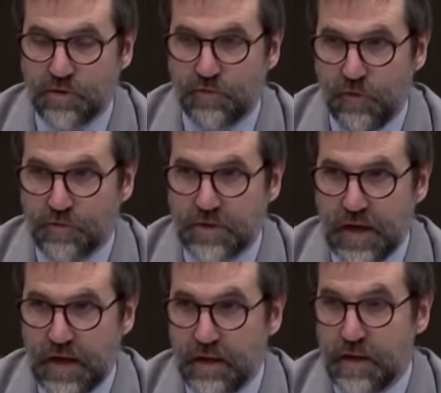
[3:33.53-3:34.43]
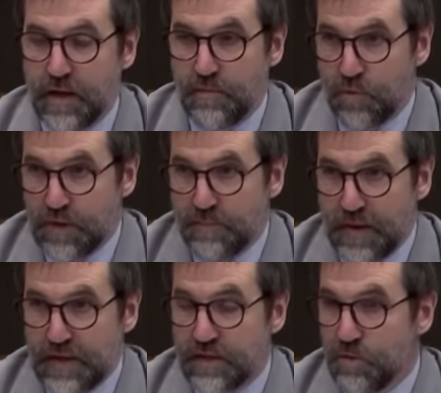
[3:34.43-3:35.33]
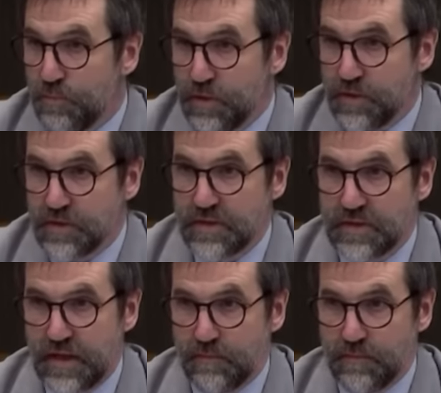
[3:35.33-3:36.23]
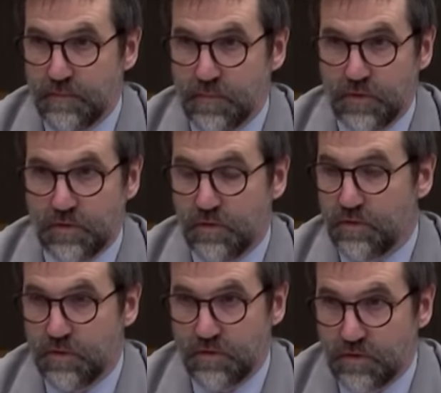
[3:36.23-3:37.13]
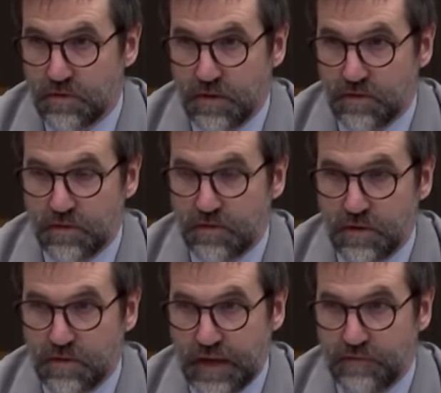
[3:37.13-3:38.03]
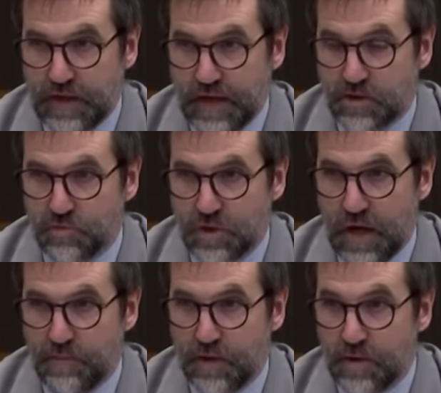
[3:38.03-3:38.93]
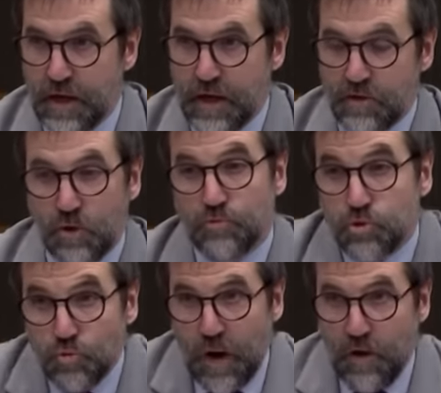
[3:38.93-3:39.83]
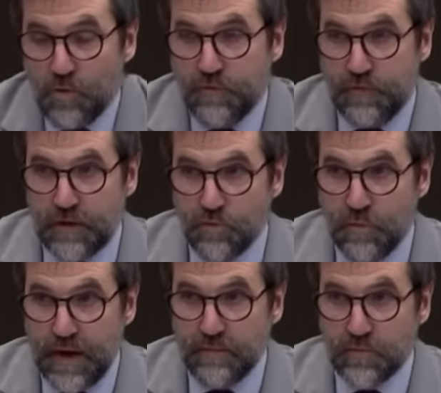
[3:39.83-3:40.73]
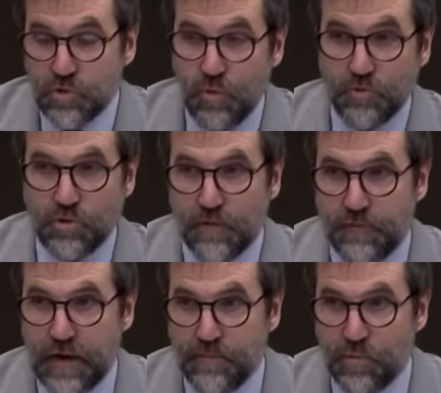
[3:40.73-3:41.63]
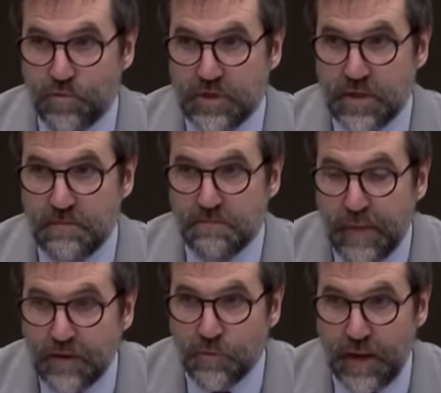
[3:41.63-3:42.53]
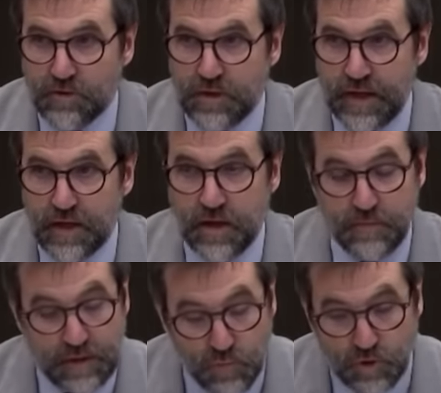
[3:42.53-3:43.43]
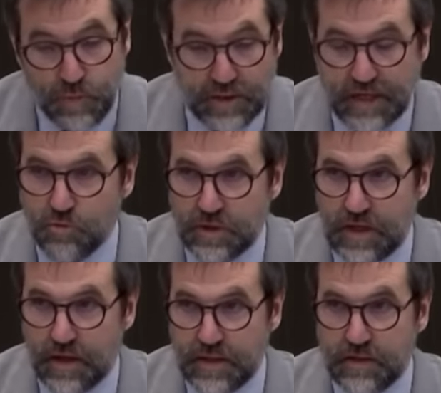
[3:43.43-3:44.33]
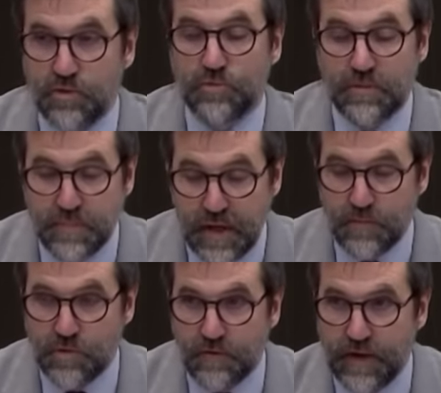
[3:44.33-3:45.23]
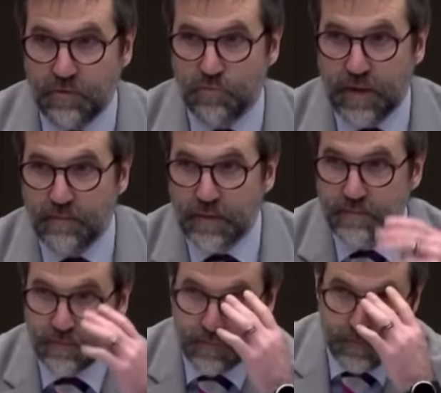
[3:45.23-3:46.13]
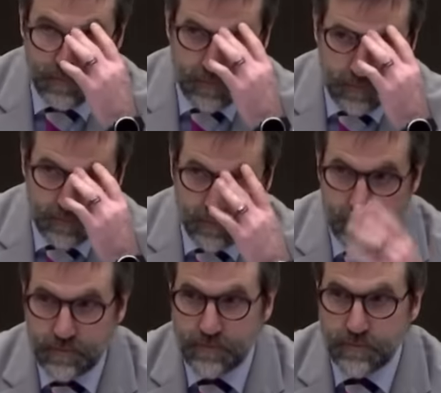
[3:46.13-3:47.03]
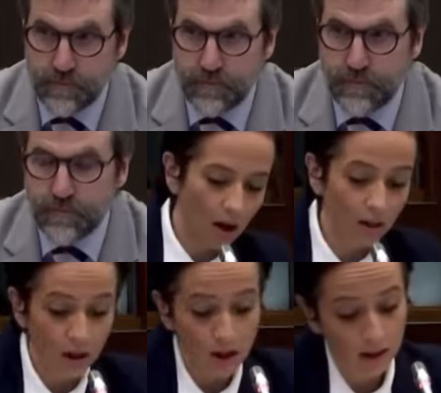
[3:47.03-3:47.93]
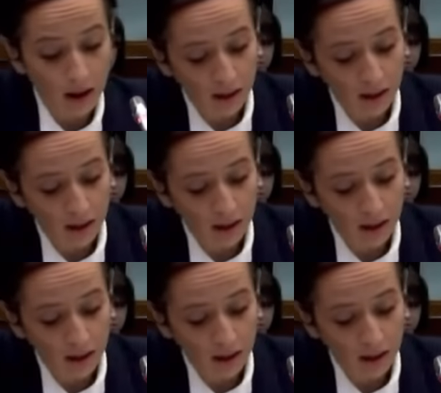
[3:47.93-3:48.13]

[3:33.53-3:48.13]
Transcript: there are plans to put up a border tax for any country that does not have a carbon pricing system. So either we do it ourselves or it is done for us by our economic partners internationally.